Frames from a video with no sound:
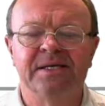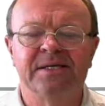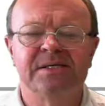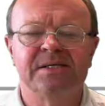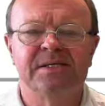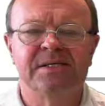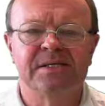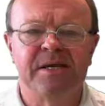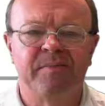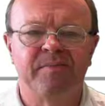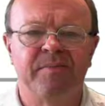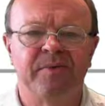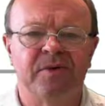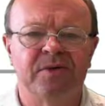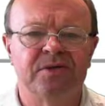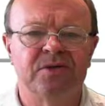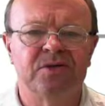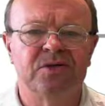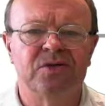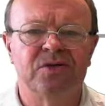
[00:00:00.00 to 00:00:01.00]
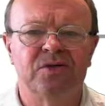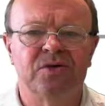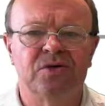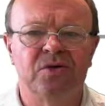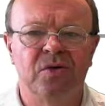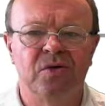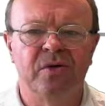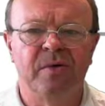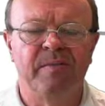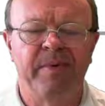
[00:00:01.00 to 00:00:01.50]
separate
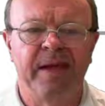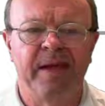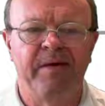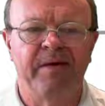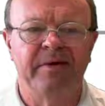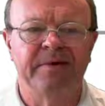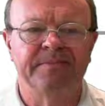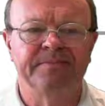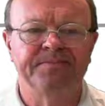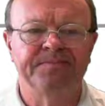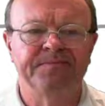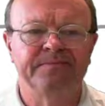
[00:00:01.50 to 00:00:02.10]
to the parent.